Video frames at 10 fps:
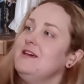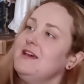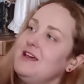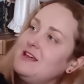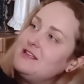
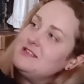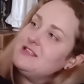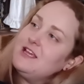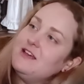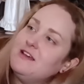And
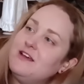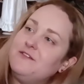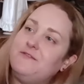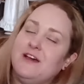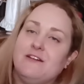a
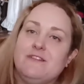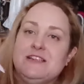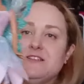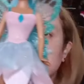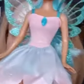fairy
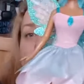dog.